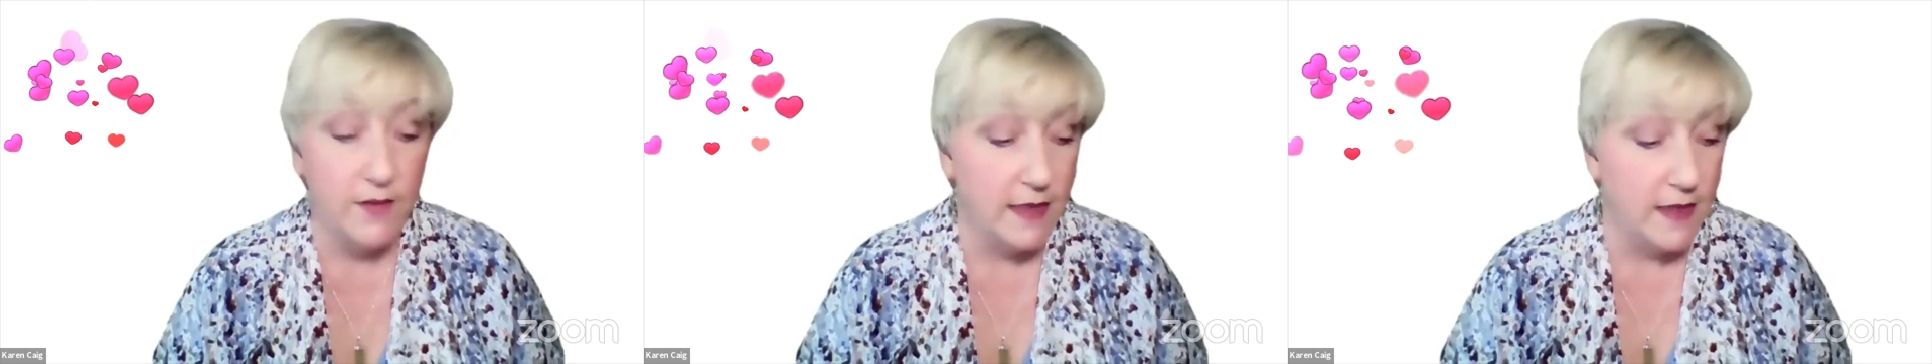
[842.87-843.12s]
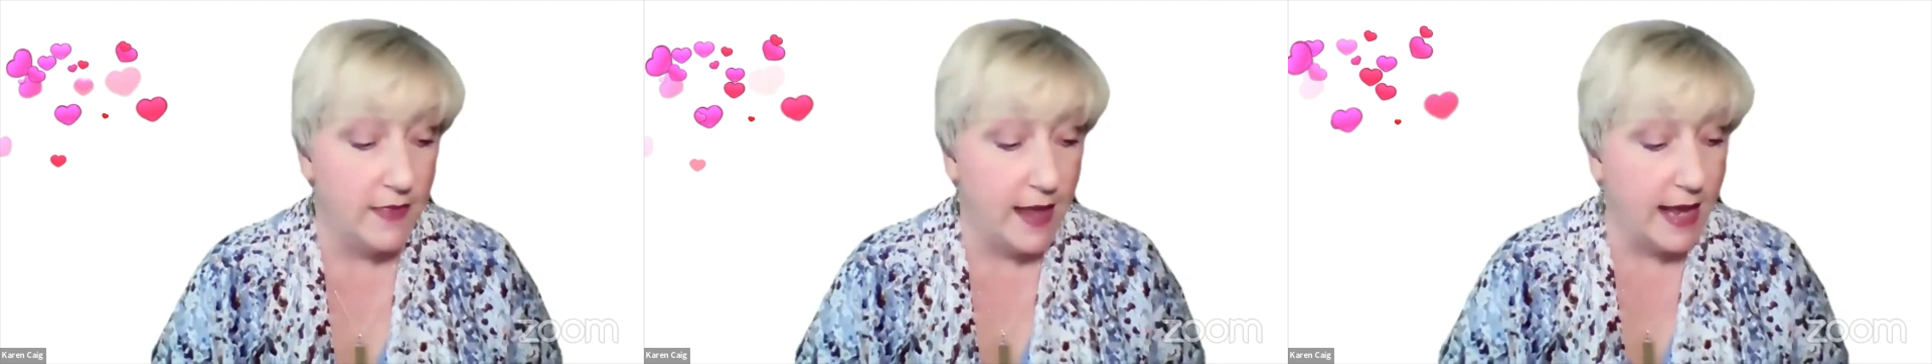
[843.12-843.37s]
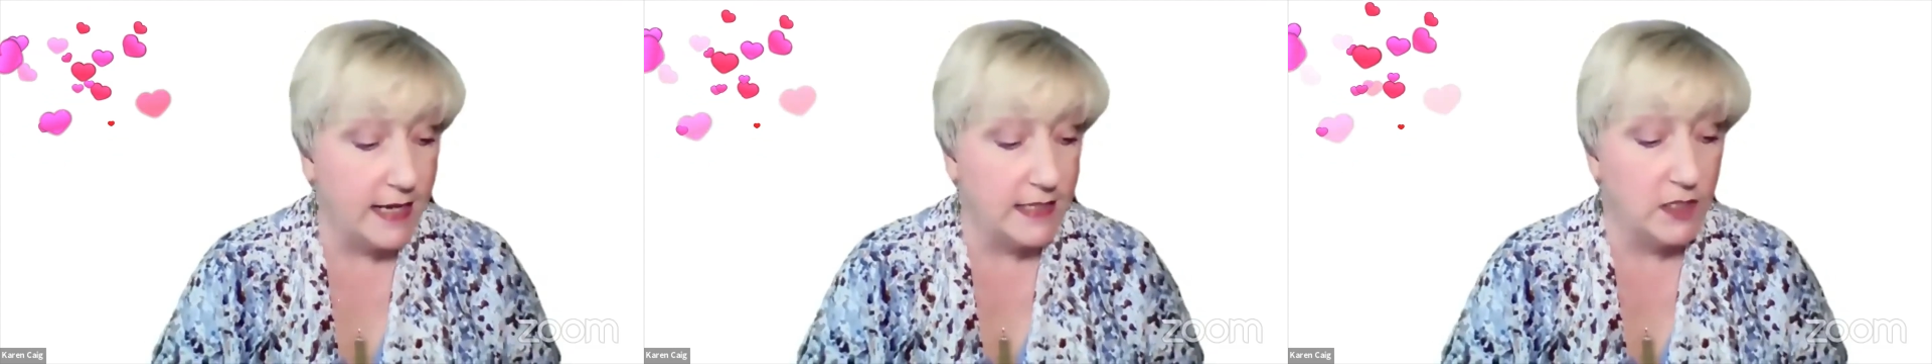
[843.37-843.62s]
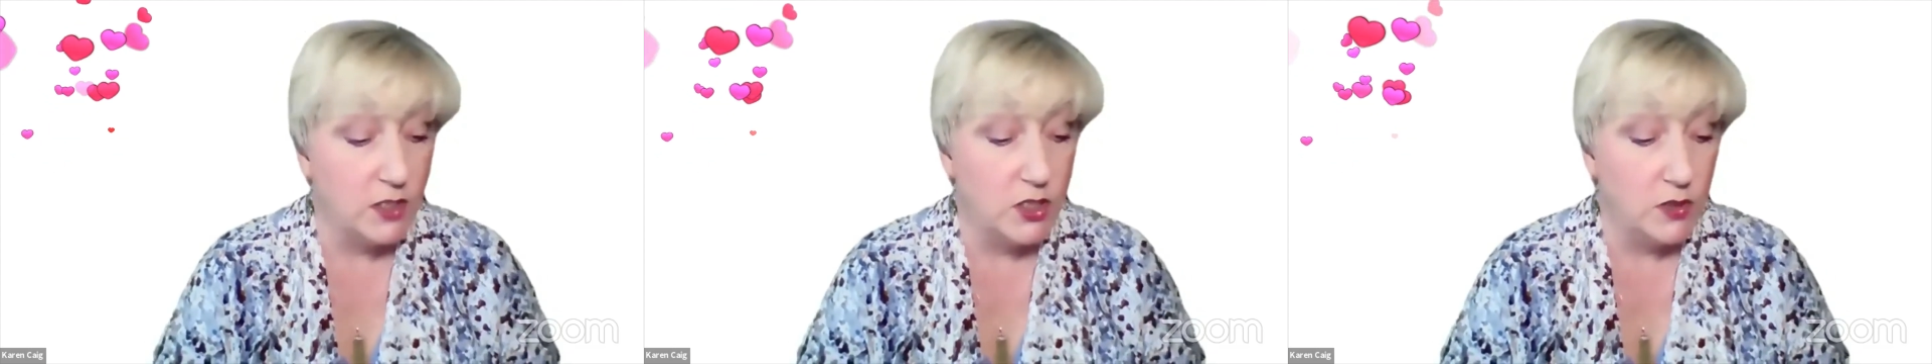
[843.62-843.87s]
and that is
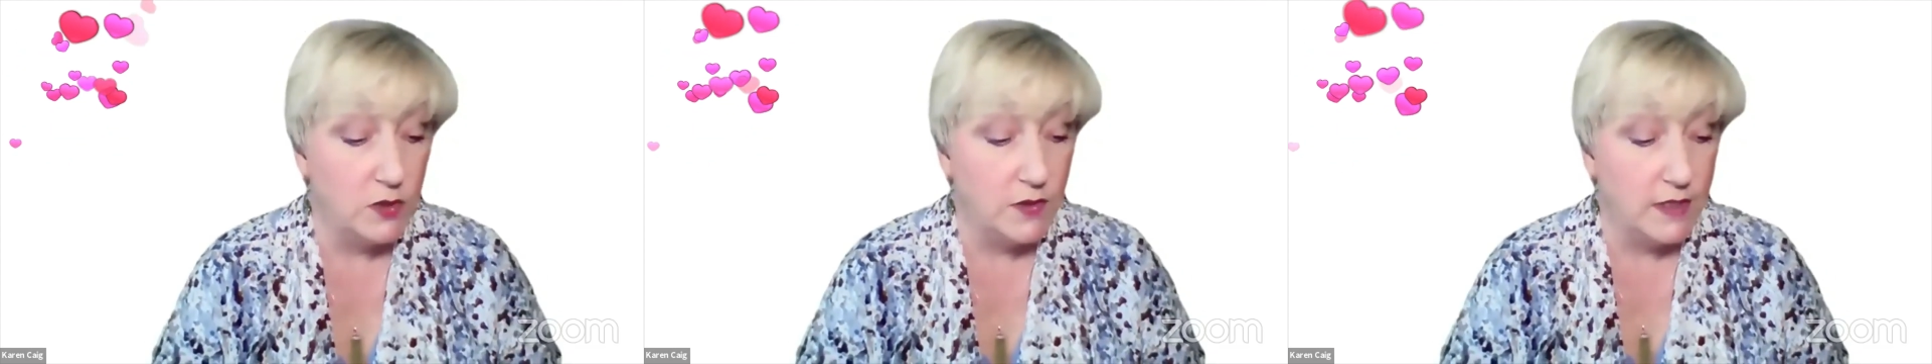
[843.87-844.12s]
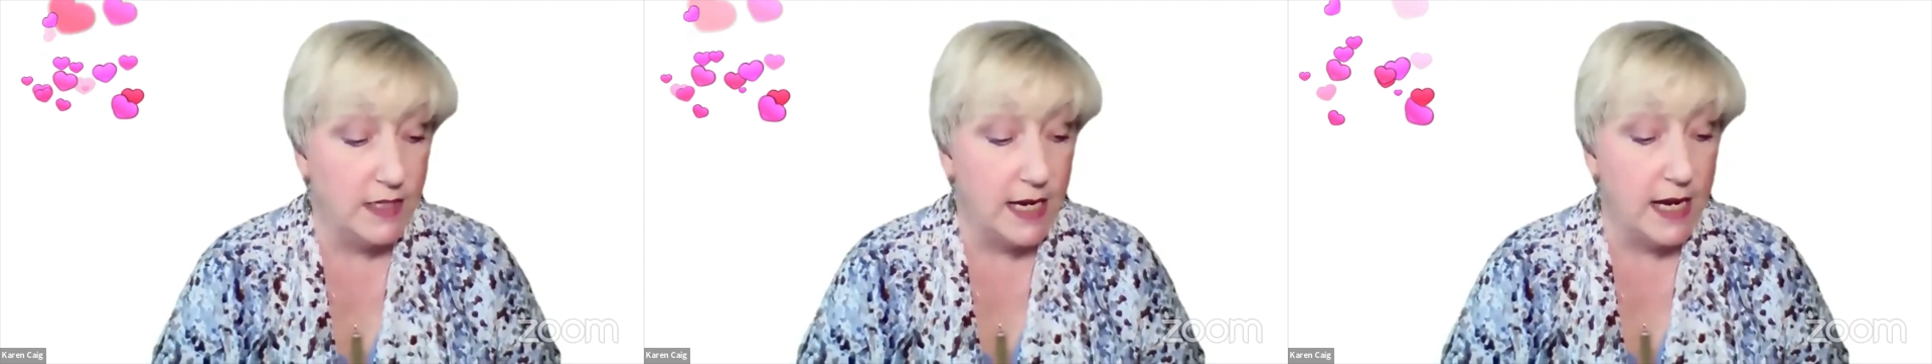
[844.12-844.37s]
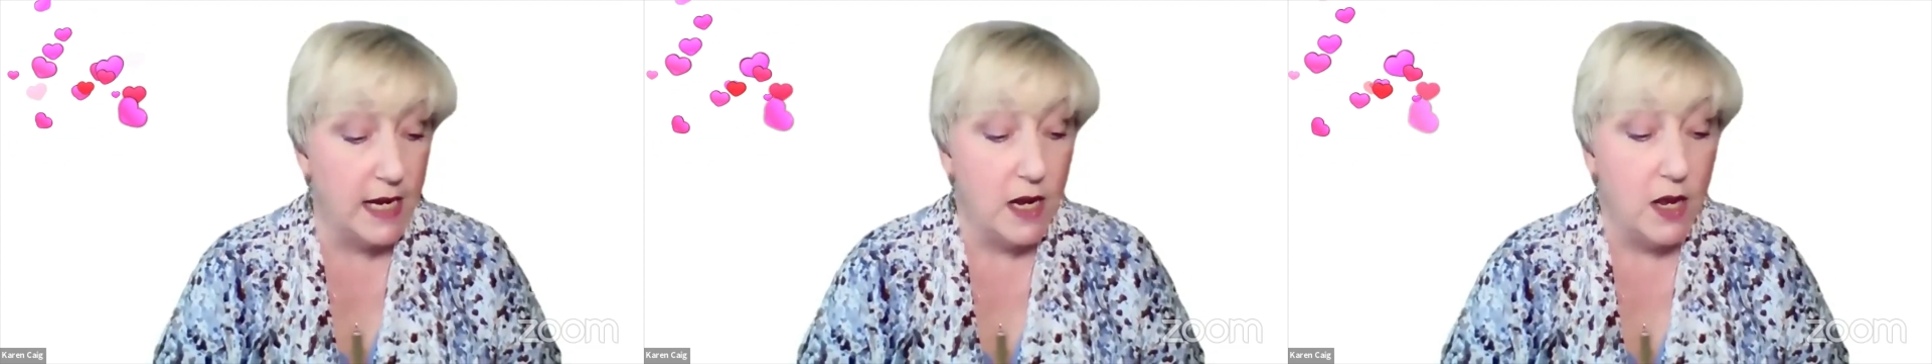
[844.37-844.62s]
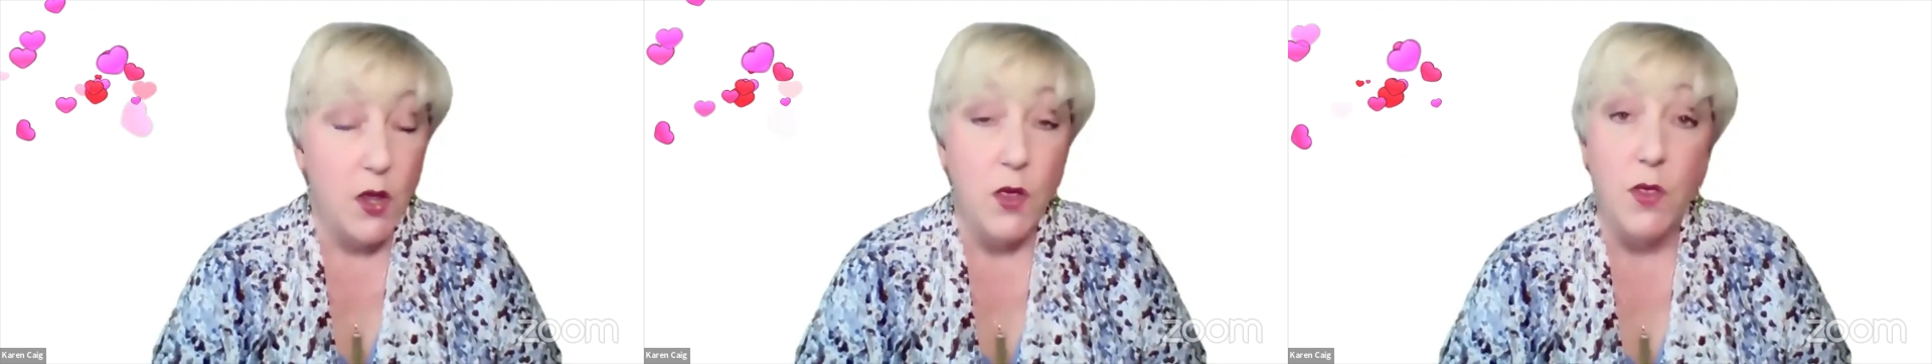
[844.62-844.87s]
a Tuesday
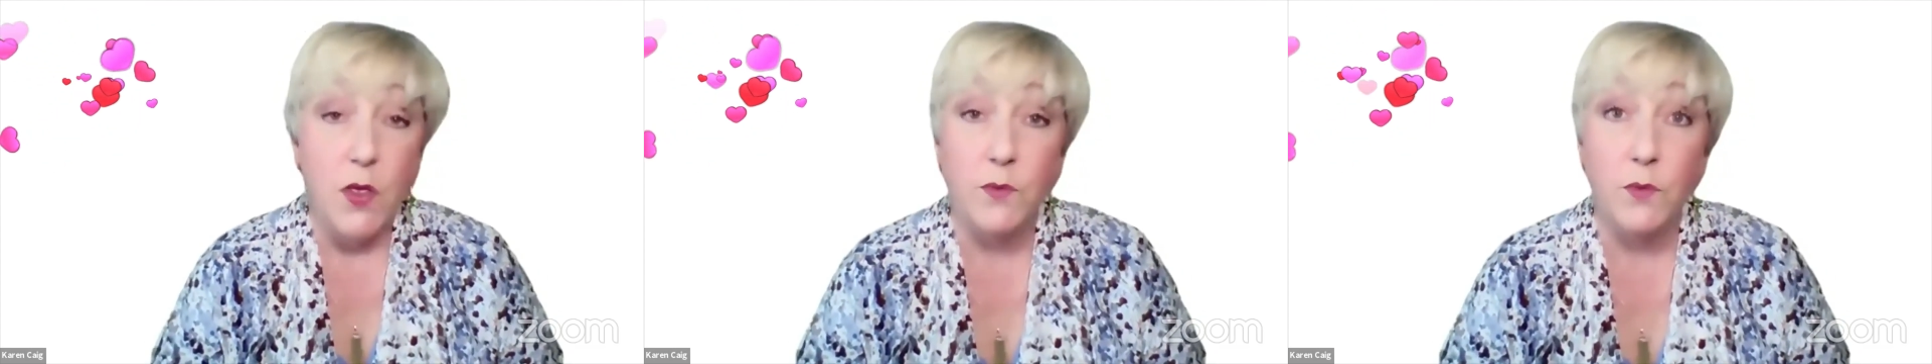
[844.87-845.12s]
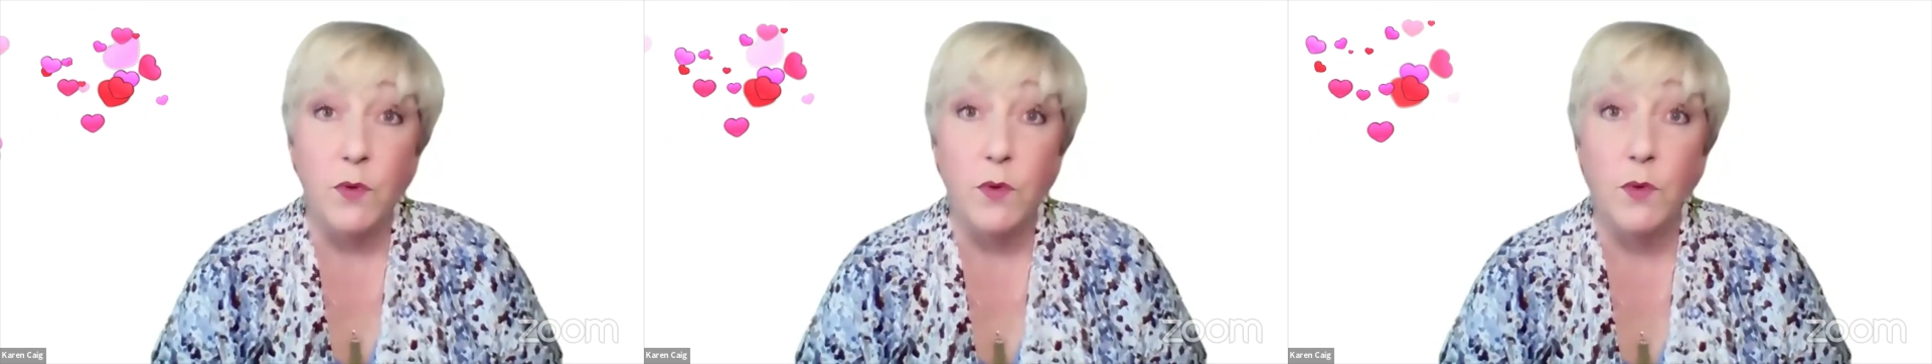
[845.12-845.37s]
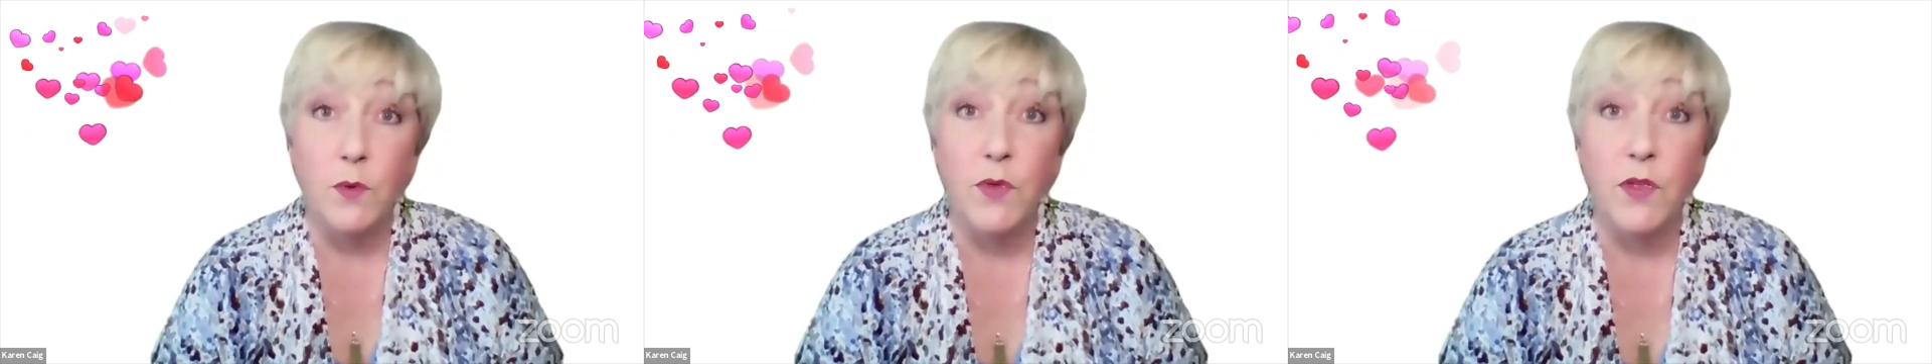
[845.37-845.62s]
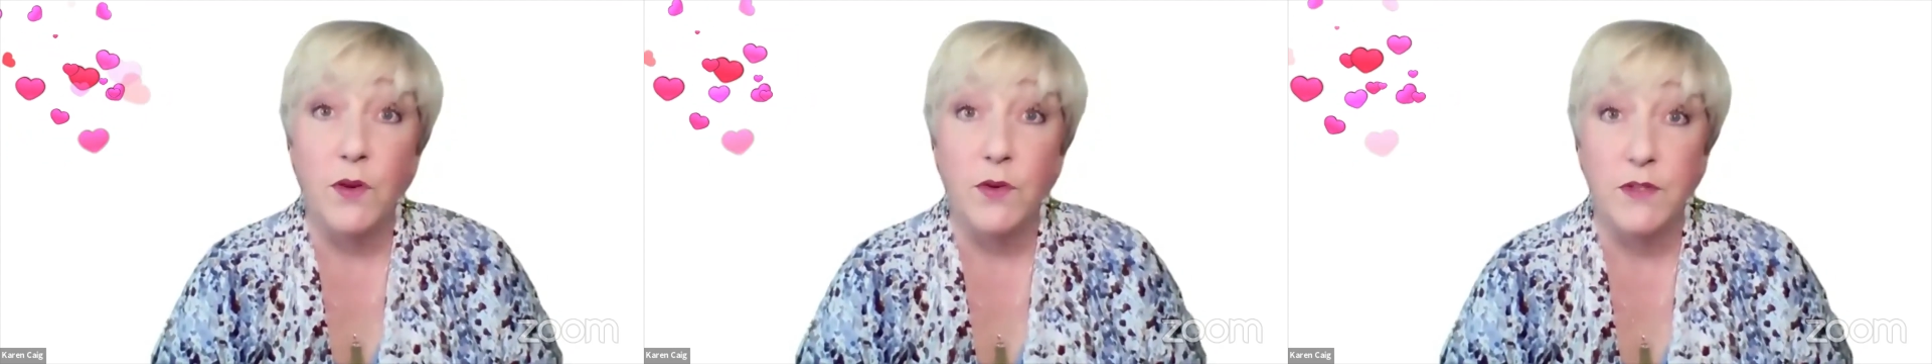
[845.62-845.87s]
through
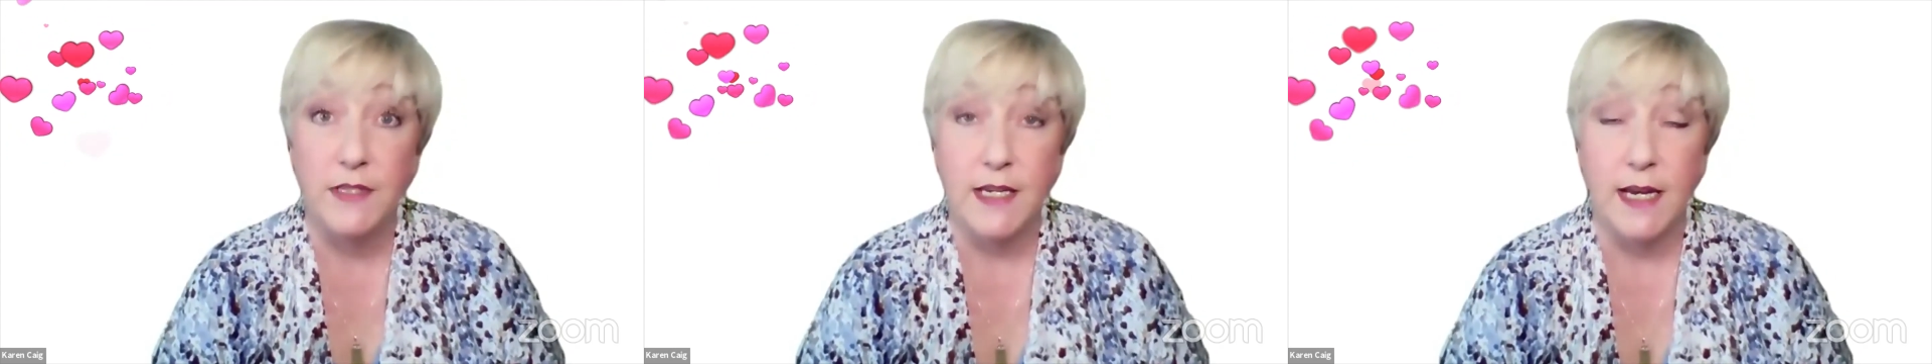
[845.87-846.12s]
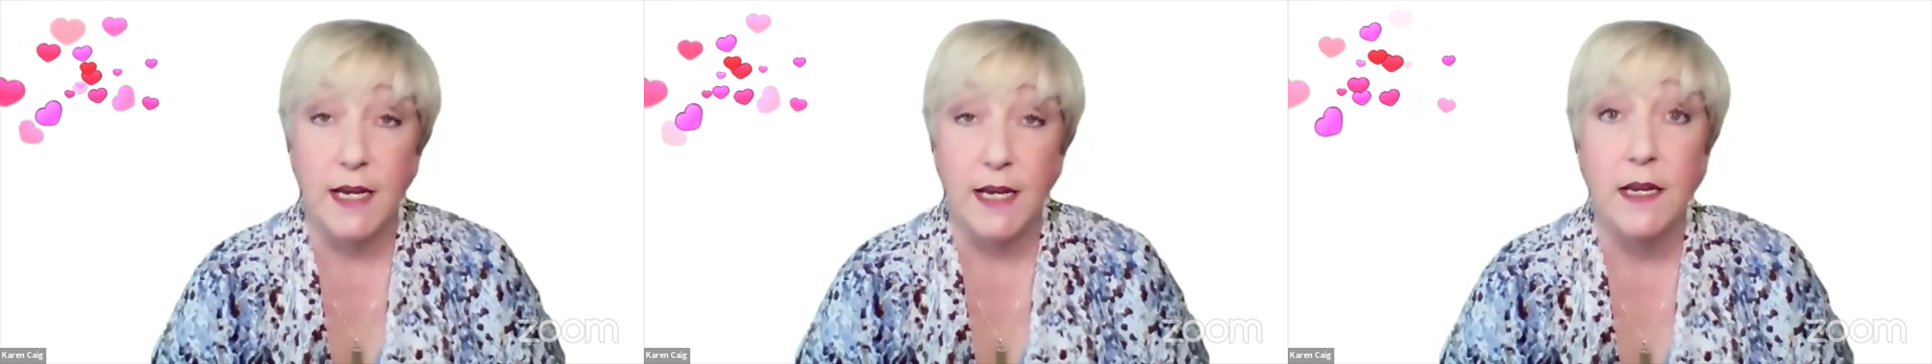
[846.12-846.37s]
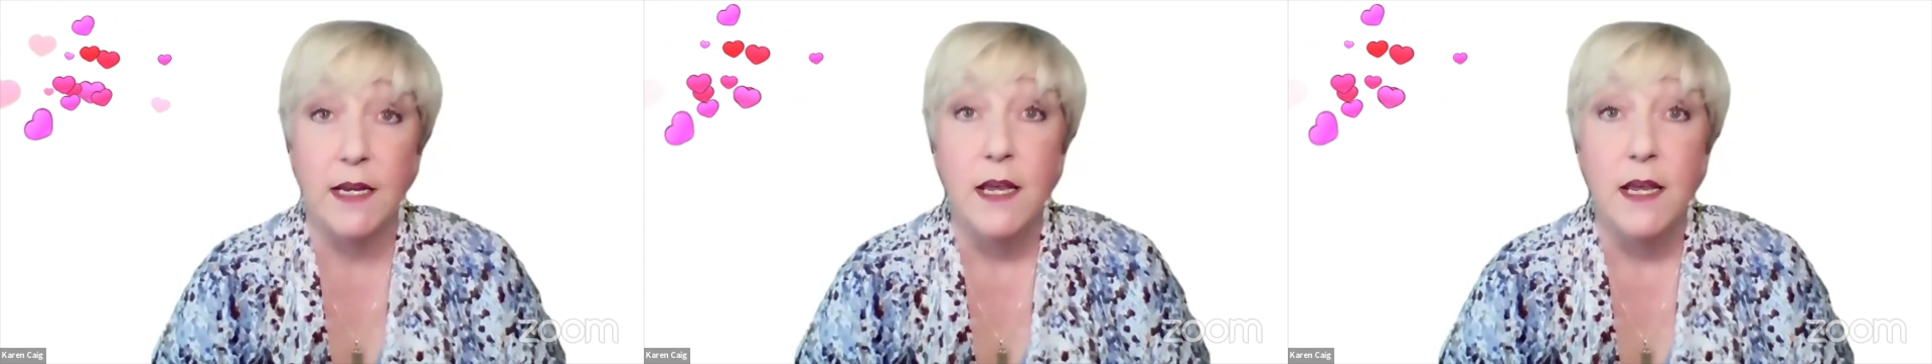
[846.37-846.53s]
Thursday.